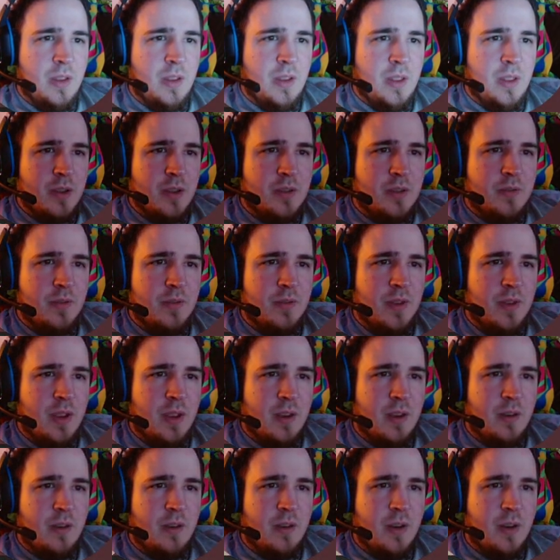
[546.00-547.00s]
It's
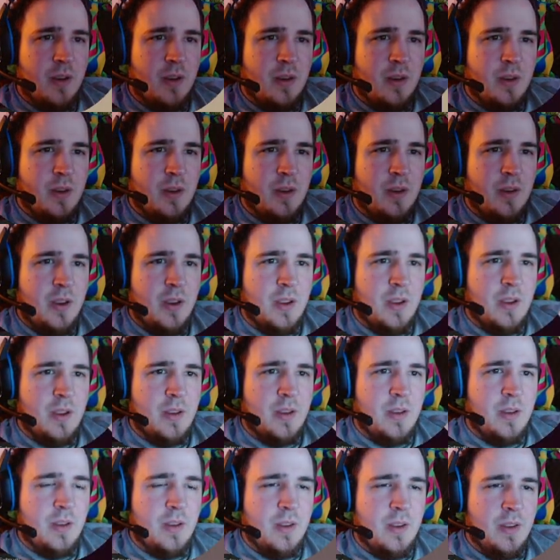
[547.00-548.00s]
fine, right? Yeah.
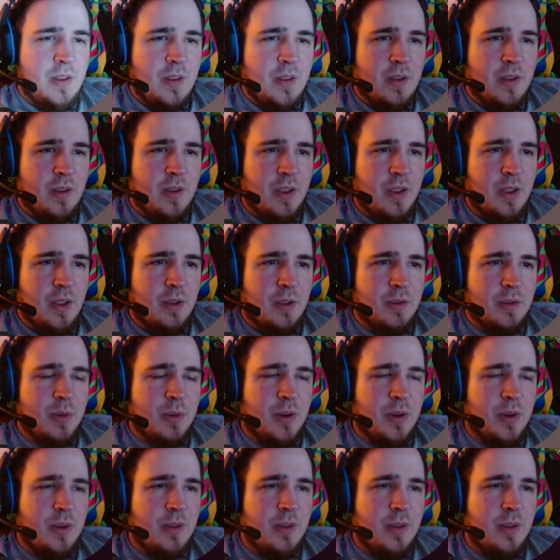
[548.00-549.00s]
Yeah, that was weird.
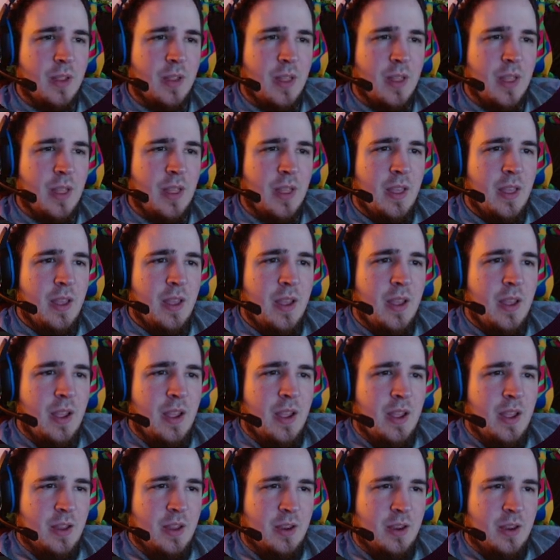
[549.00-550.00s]

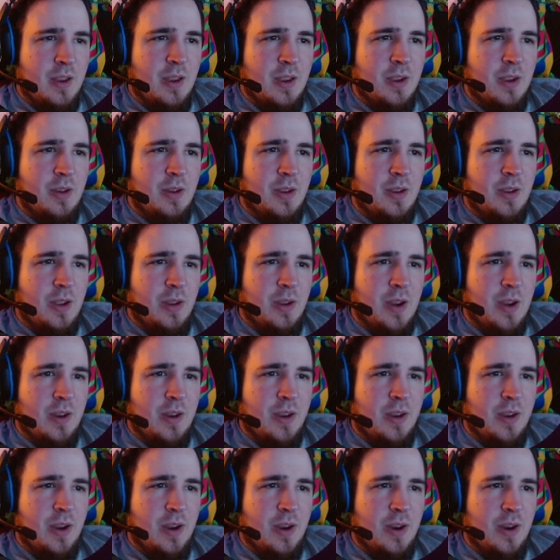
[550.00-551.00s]
And go down
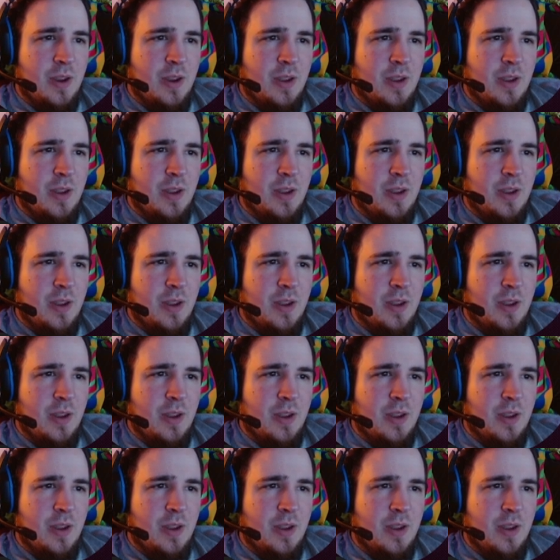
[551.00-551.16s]
here.